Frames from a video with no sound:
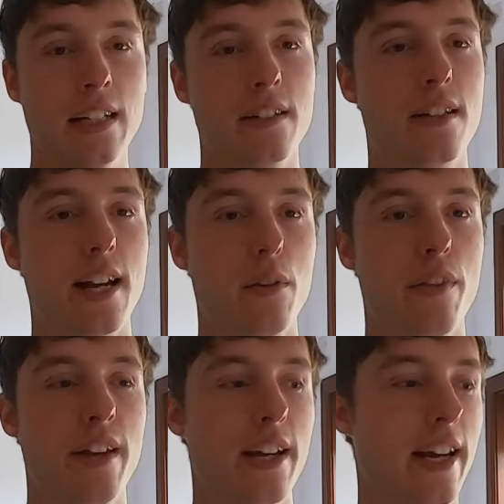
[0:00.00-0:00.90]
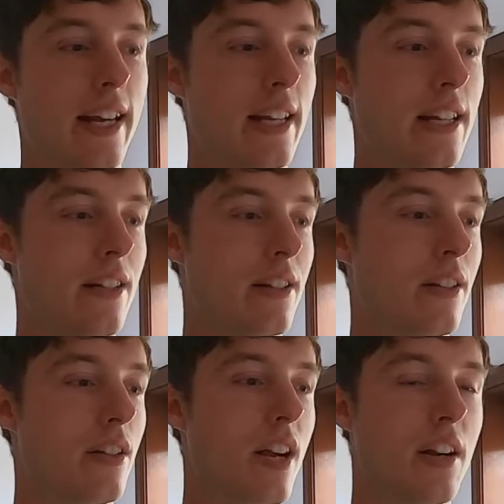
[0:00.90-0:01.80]
Second thing is
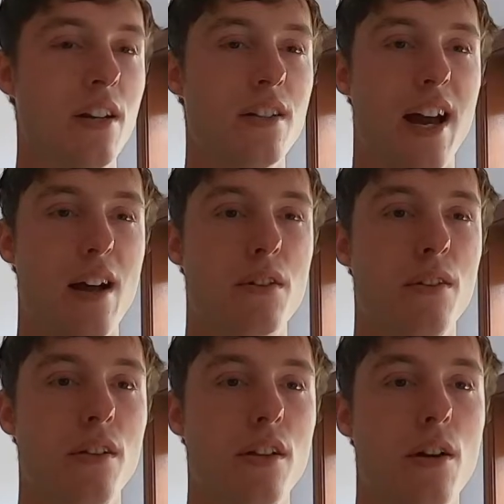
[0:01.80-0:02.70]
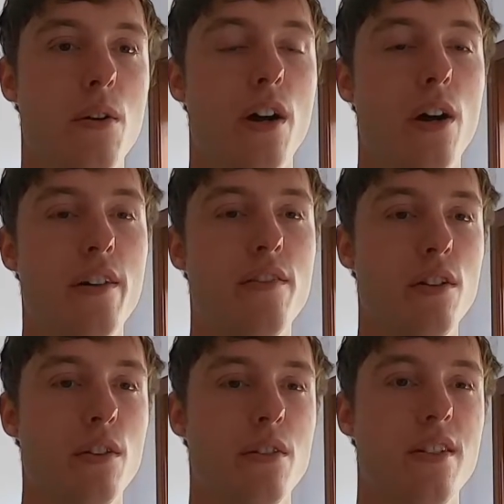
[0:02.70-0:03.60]
Siteground's an absolute no-go if you
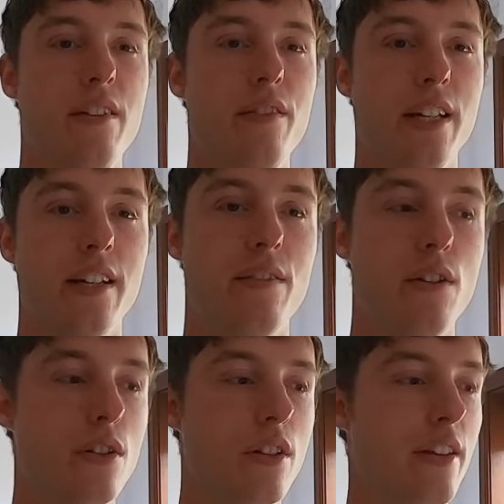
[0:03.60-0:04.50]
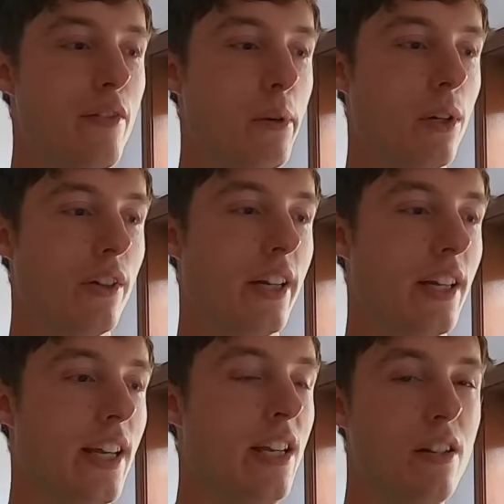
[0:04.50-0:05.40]
use Divi. If you use Divi Builder,
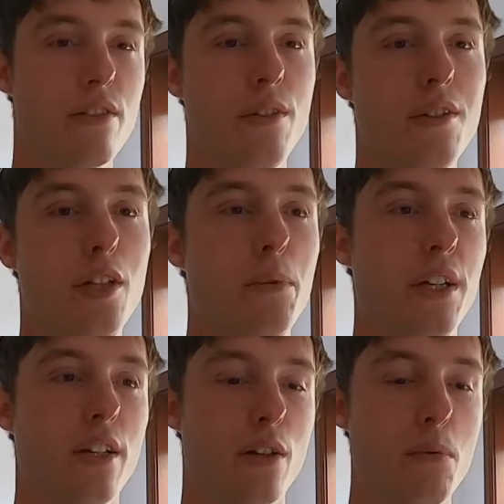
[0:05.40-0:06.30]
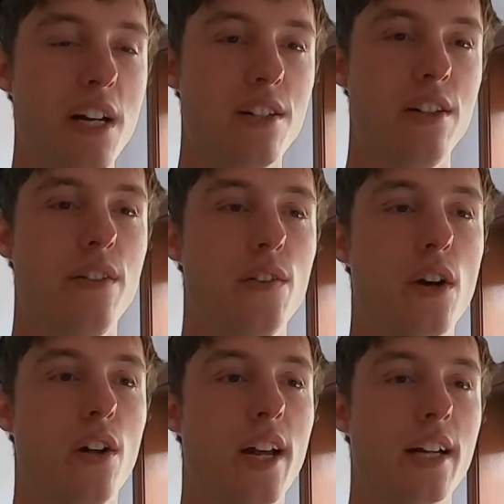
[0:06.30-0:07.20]
it eats through CPU, especially if you've
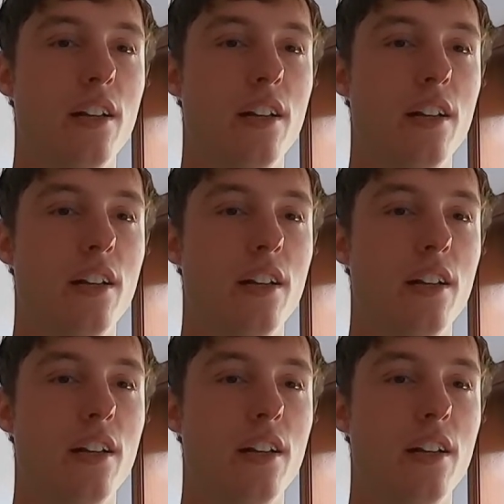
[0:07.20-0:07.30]
got like a